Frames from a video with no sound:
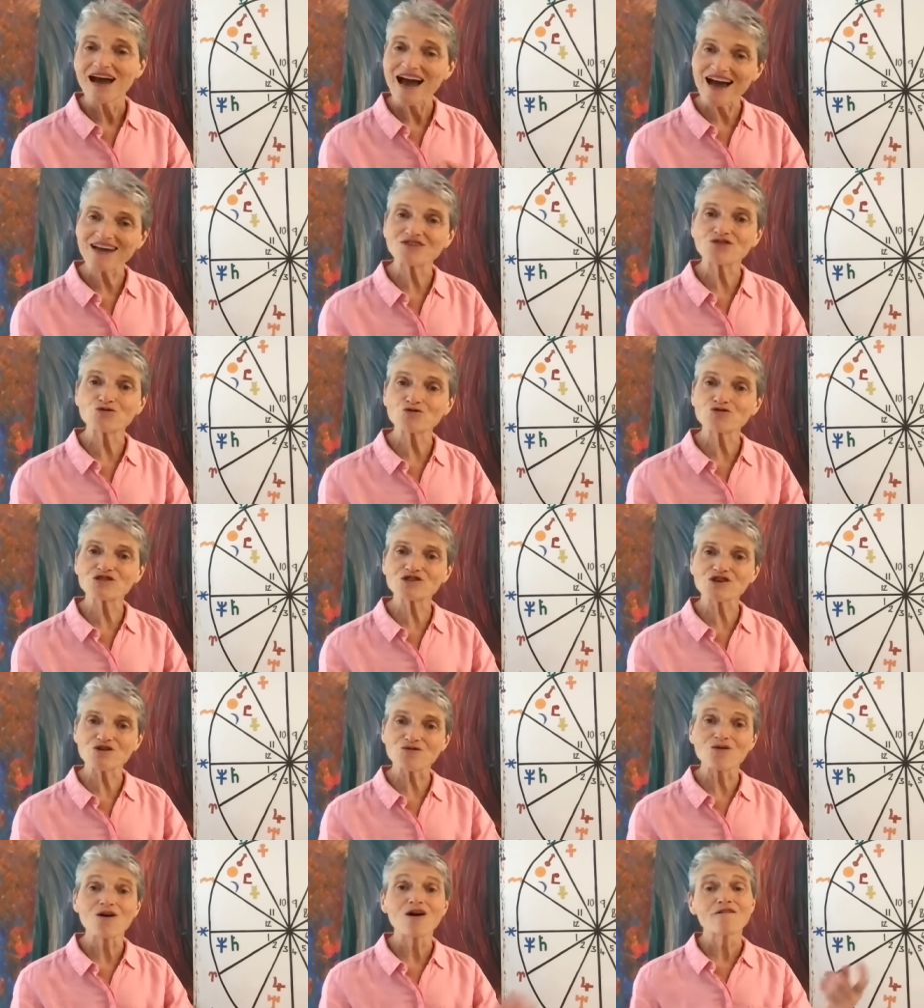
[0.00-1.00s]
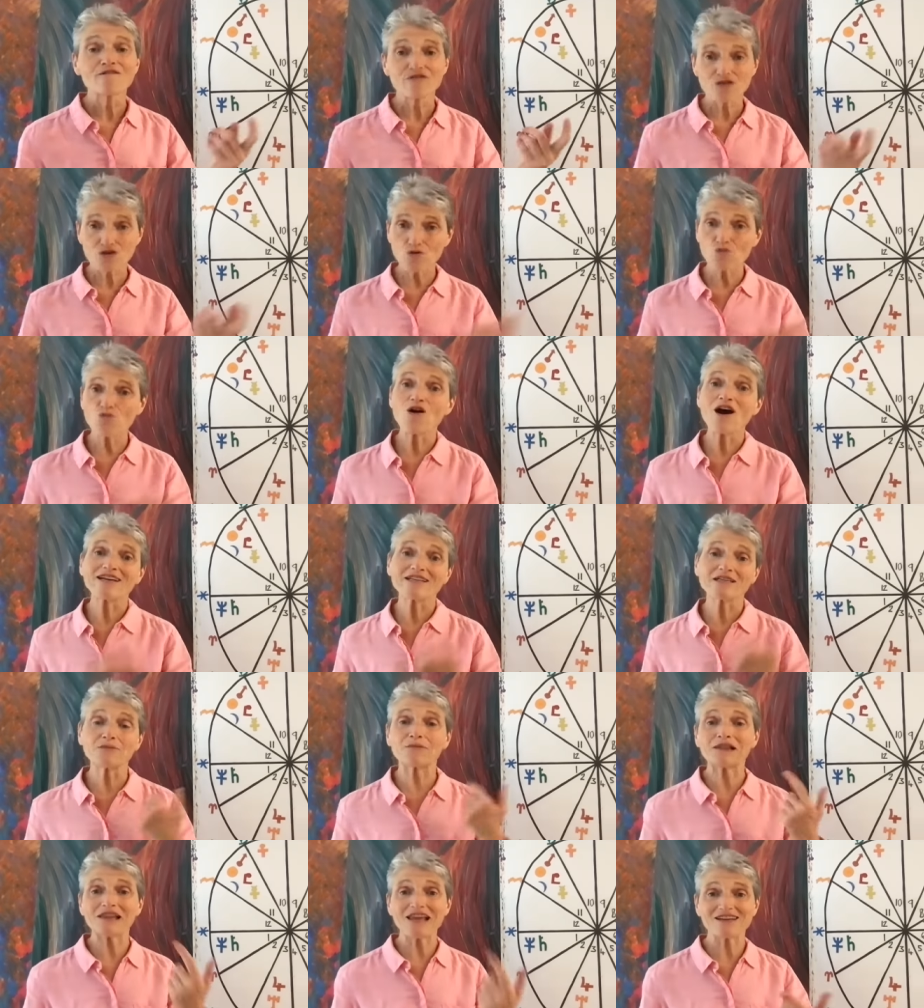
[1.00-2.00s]
and also for the wider
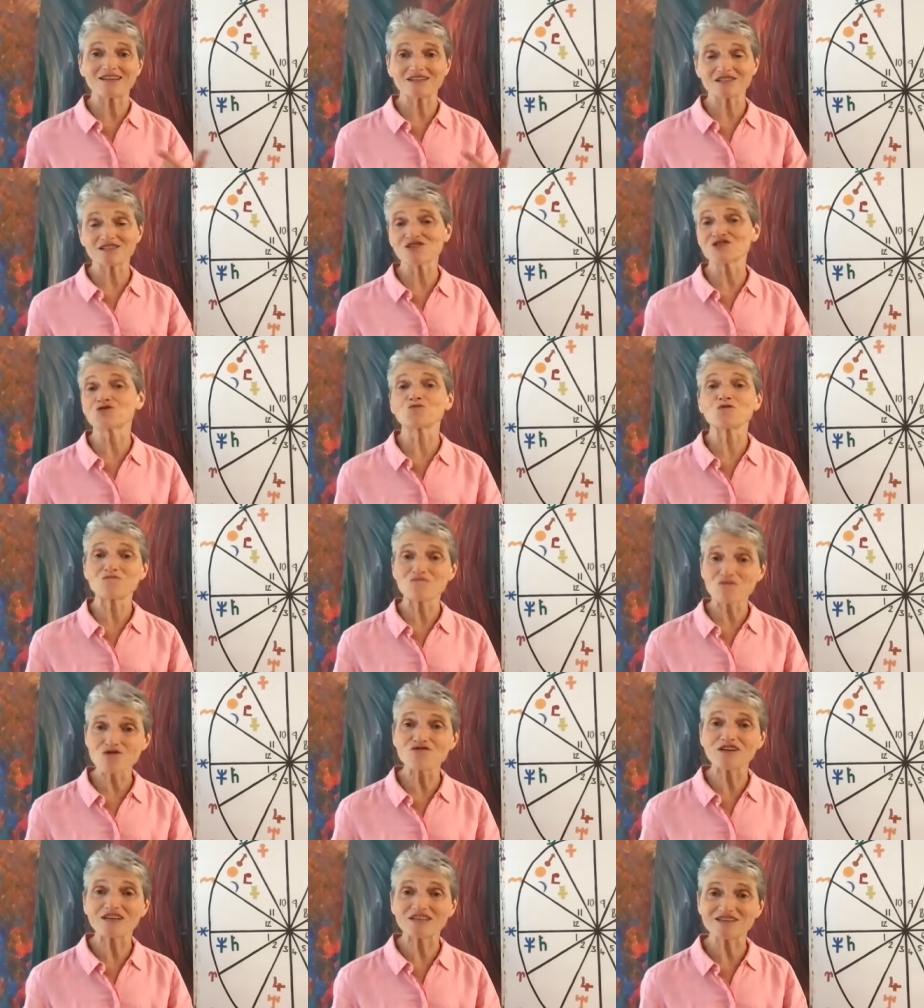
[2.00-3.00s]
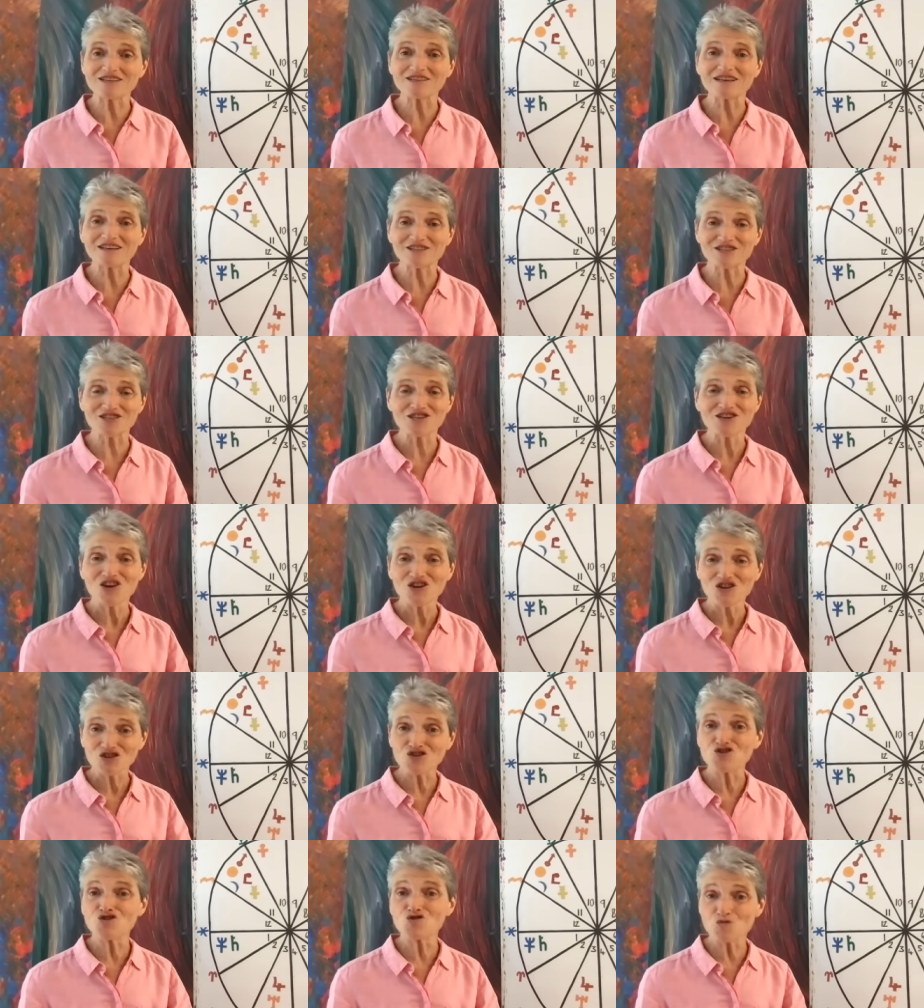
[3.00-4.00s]
planet as we move into this
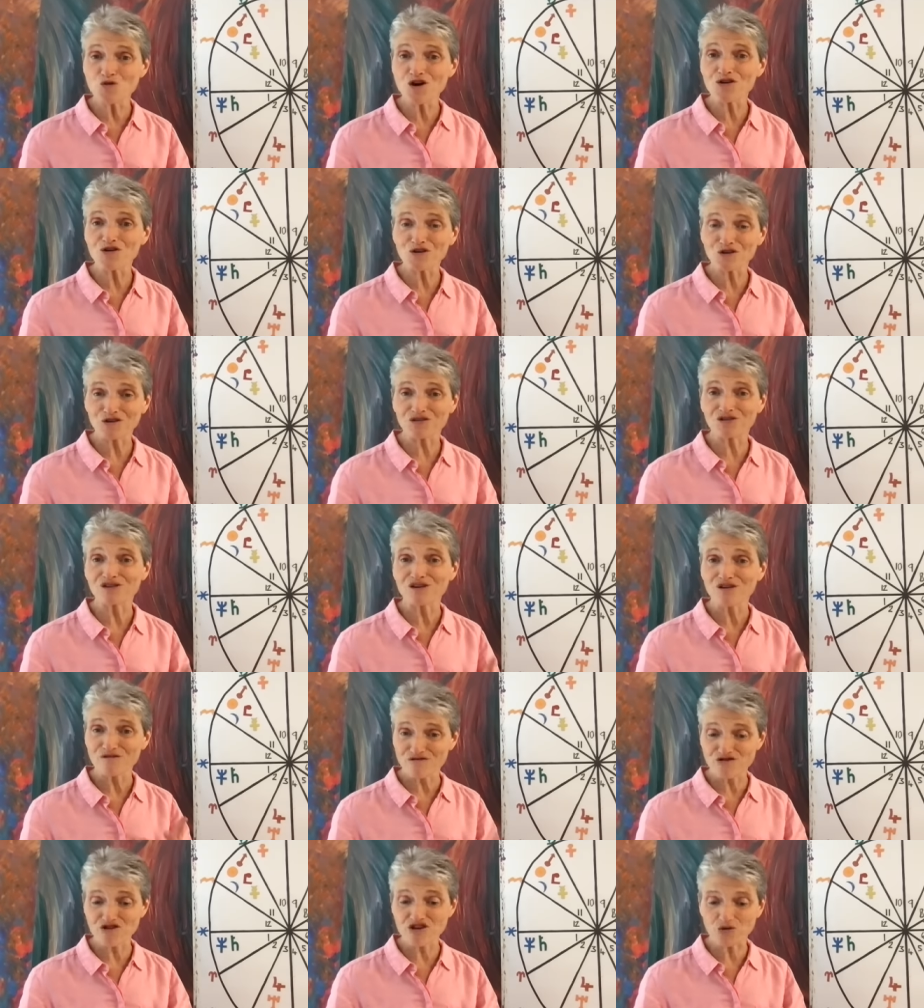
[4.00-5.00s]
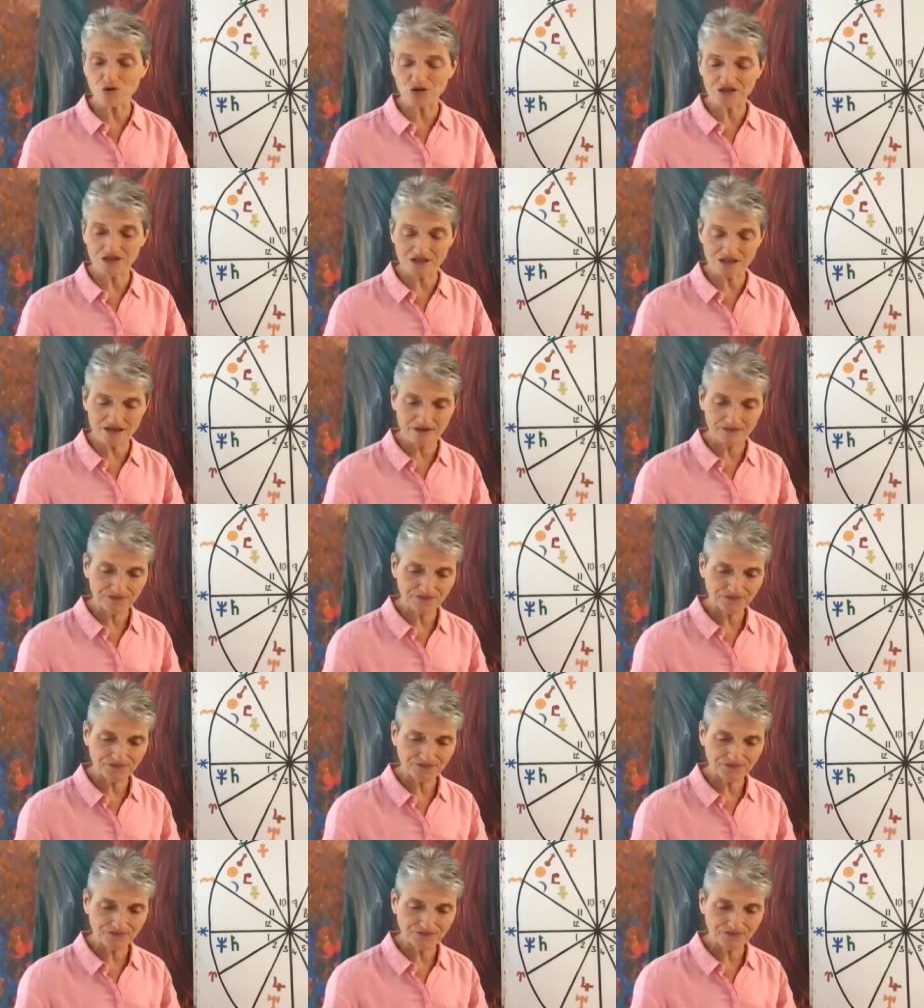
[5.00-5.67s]
new earth frequency